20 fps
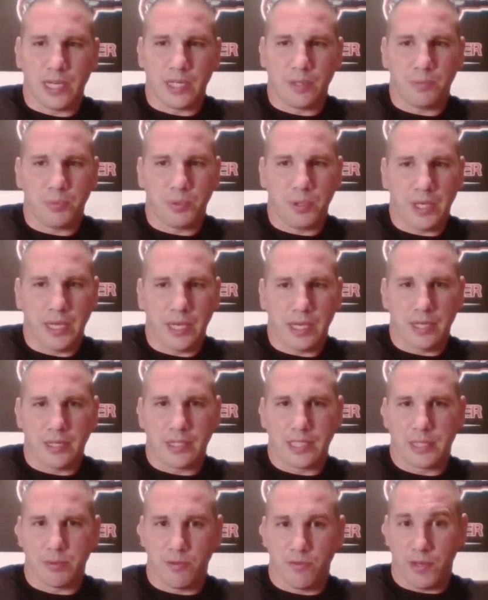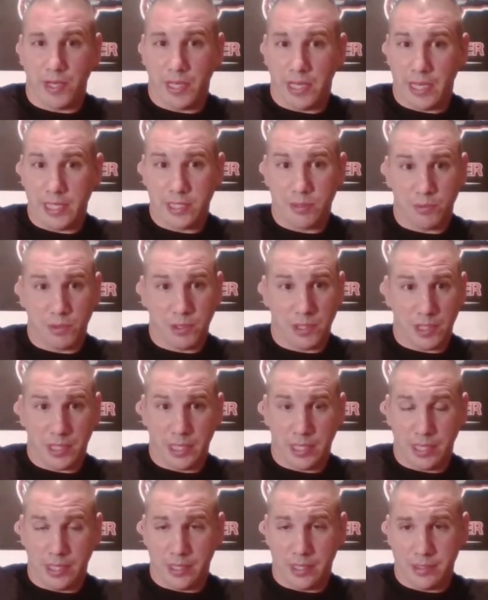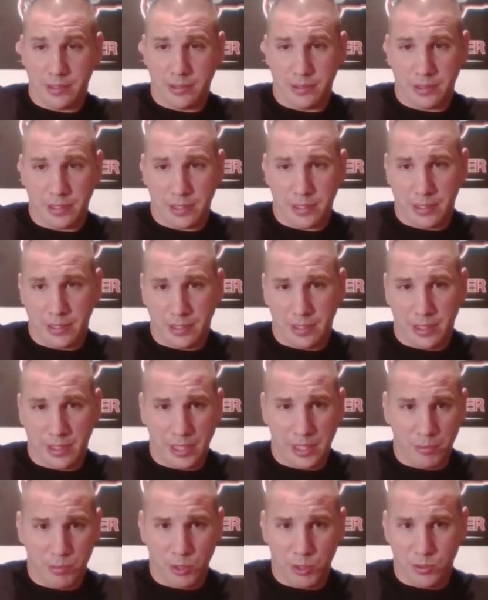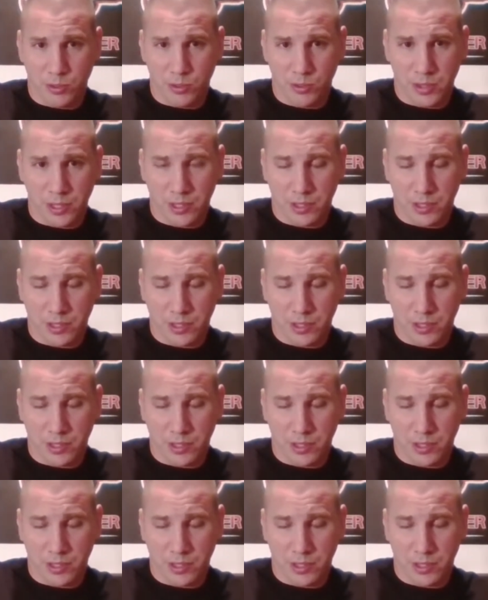to plan summer vacation with the kids and honeymoon